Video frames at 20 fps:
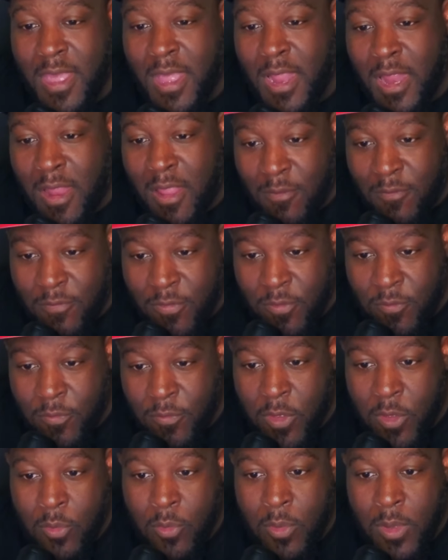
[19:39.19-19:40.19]
Love the
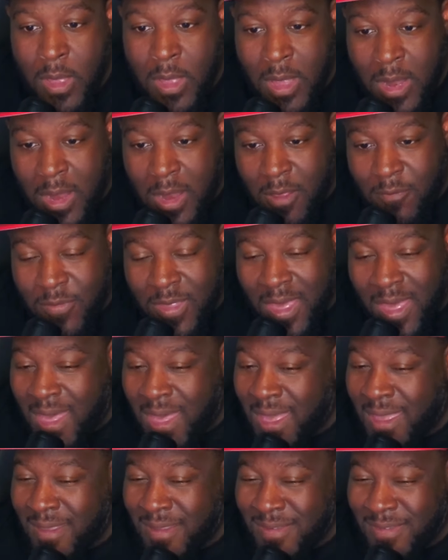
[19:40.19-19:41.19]
view, love the
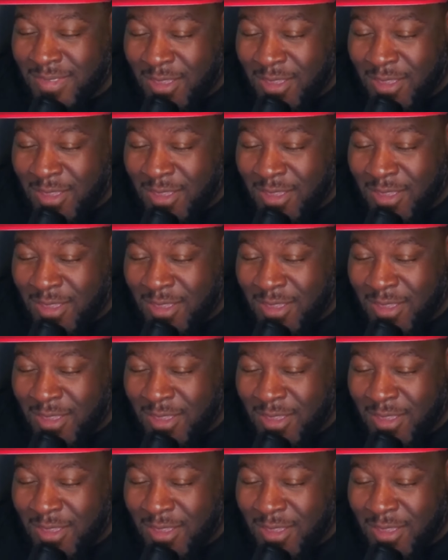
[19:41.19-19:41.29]
eyes.